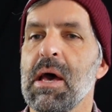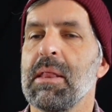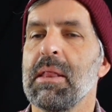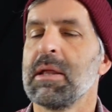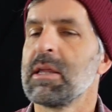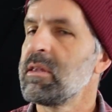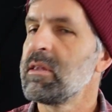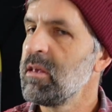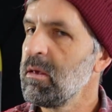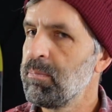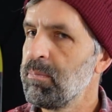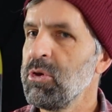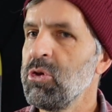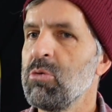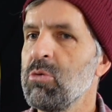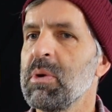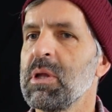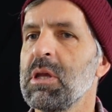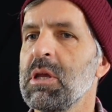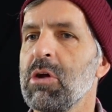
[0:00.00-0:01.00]
The
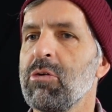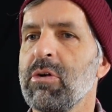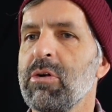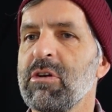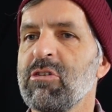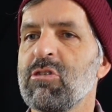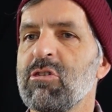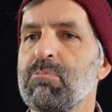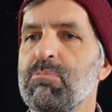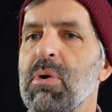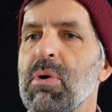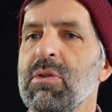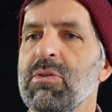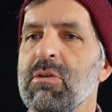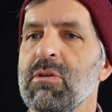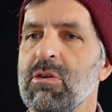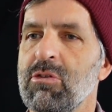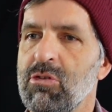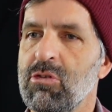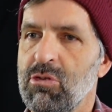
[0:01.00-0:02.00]
TPU material is
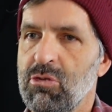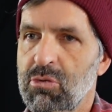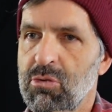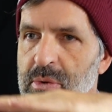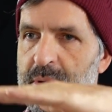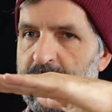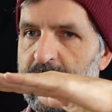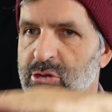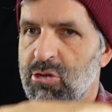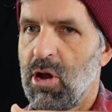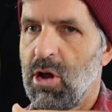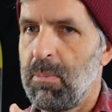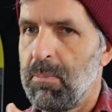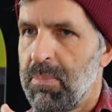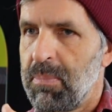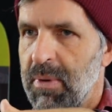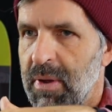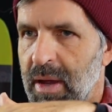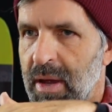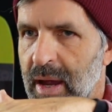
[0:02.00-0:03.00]
bonded to the
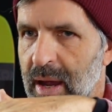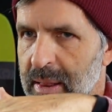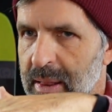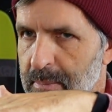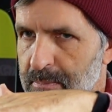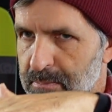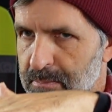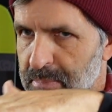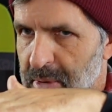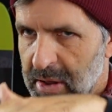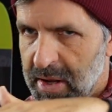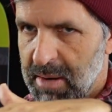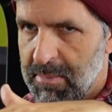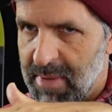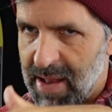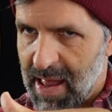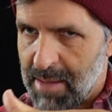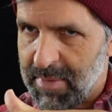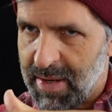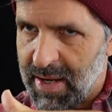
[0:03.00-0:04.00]
top and the bottom
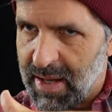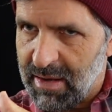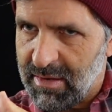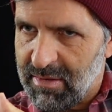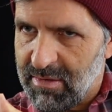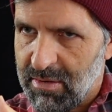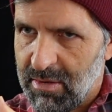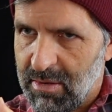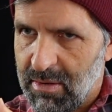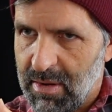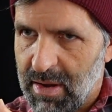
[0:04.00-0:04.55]
laminate